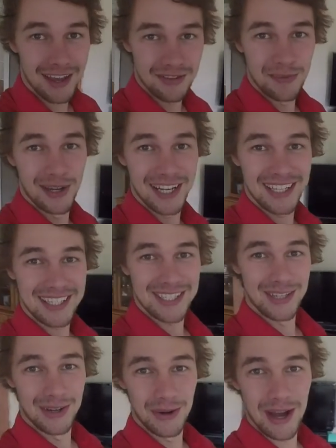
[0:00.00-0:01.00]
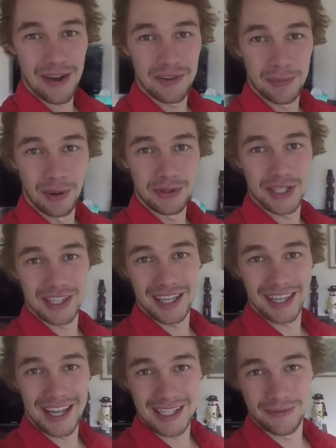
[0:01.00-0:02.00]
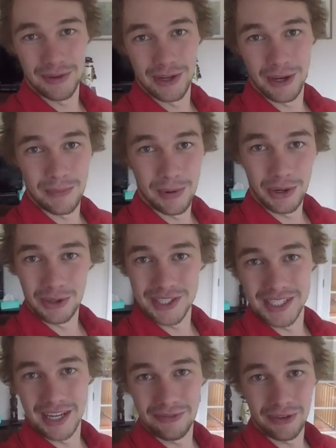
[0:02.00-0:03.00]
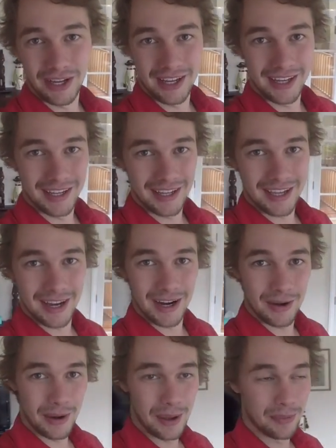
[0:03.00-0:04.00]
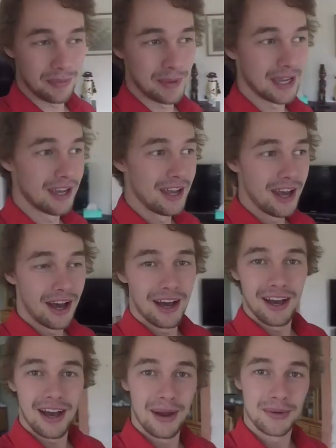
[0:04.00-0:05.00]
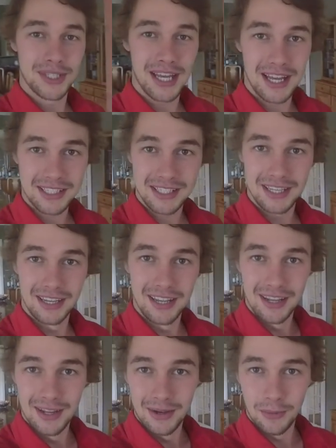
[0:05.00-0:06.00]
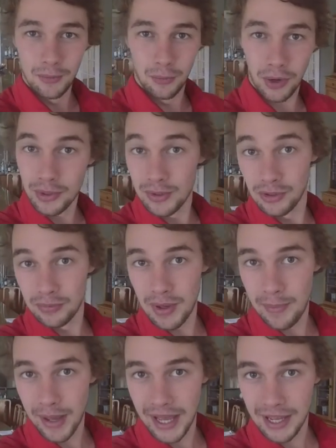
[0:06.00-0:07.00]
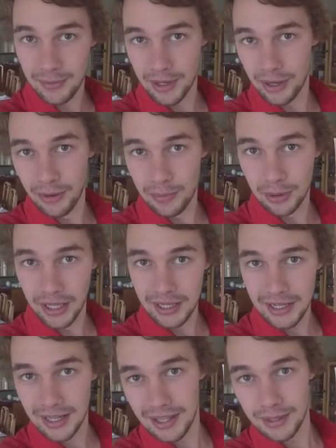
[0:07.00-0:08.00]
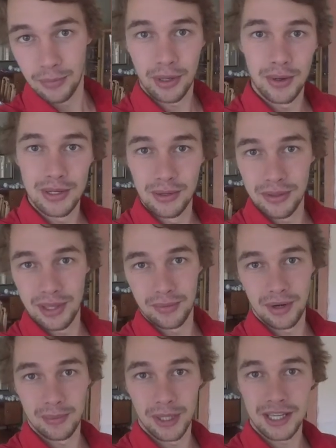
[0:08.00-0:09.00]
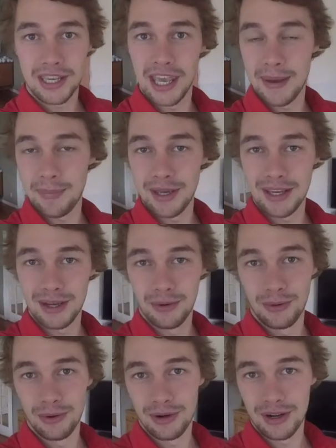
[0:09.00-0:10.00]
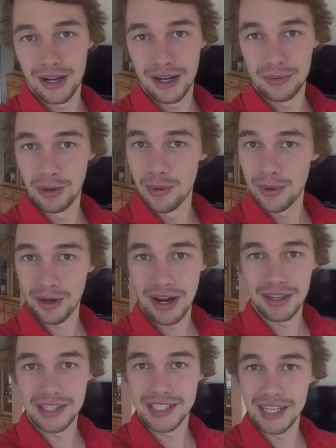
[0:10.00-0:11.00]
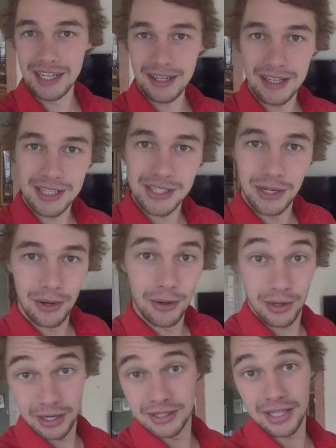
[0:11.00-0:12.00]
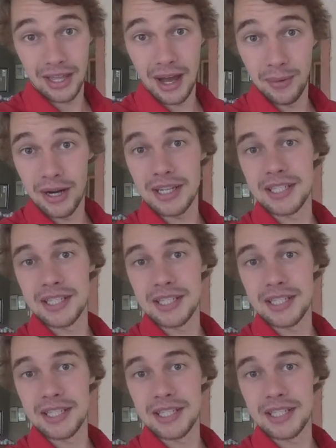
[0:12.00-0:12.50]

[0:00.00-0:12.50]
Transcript: Hey everybody, so after posting that last video about all the stuff I uh, carry around with me, uh, I was asked, what do I do with my bag when I go on a plane? And then what do I do with it when I'm like camping or uh, roaming around the city? So here's how that